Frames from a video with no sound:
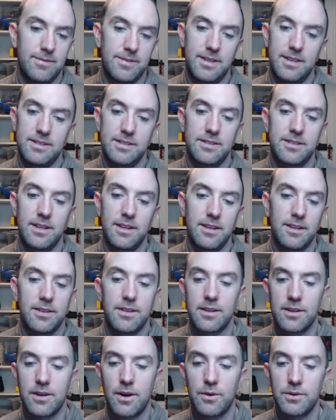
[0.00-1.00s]
this is the,
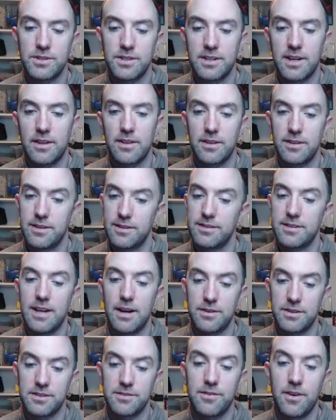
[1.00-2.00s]
the code to count, this is
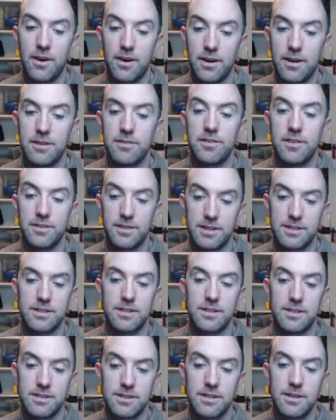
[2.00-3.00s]
counting five, and this
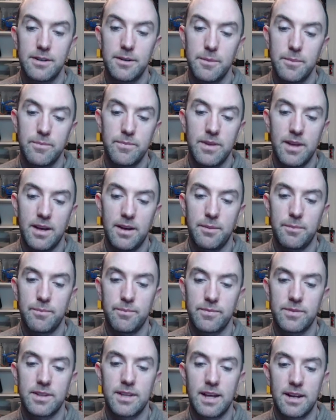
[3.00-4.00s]
is
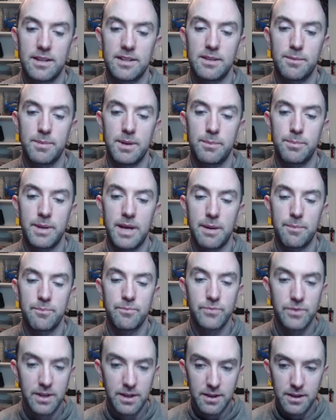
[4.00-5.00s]
um, getting the BPM.
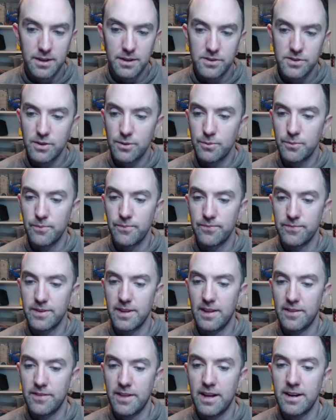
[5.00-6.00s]
So
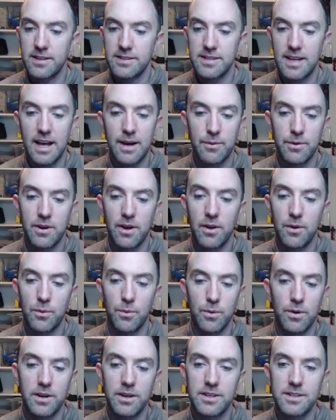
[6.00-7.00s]
that is how it
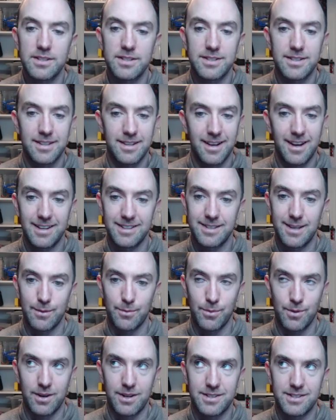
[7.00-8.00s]
all works. I say
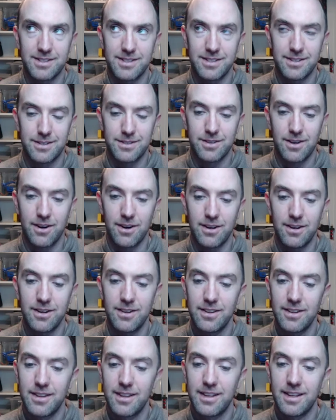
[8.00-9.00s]
works star.
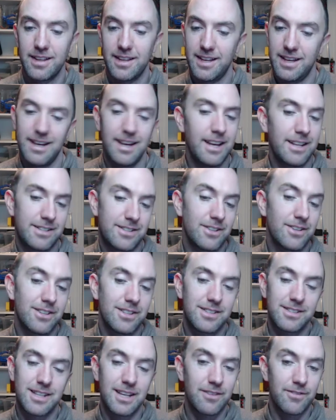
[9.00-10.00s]
It
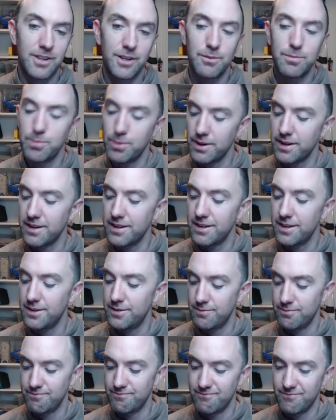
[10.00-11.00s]
does give you
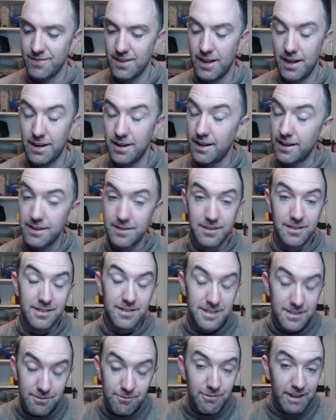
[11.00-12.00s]
pretty like
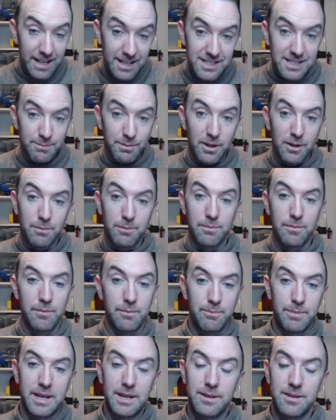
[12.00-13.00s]
reasonable
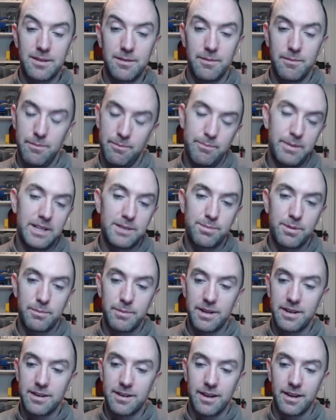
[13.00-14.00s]
beat beat per
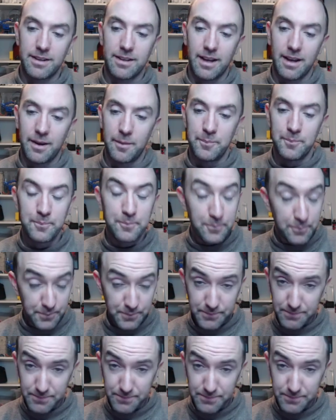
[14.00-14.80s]
minute. Like um,